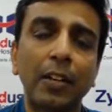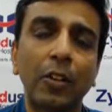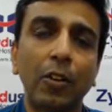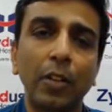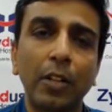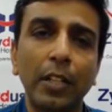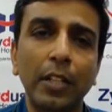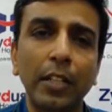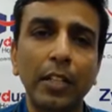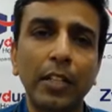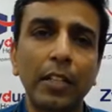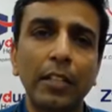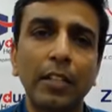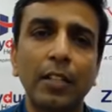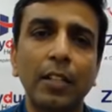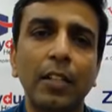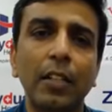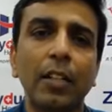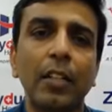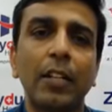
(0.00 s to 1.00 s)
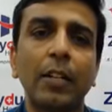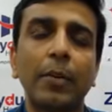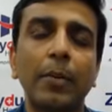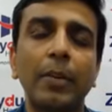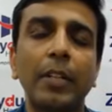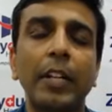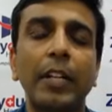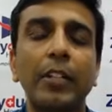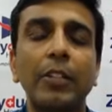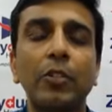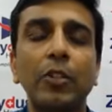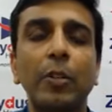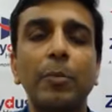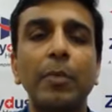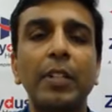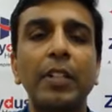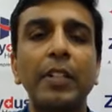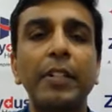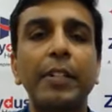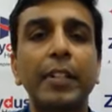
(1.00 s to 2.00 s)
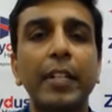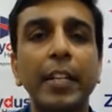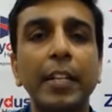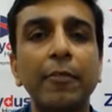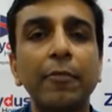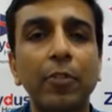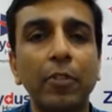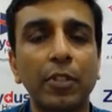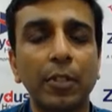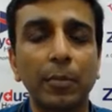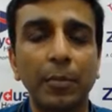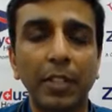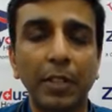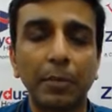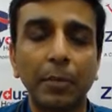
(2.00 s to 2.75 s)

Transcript: only that you have been trained for something.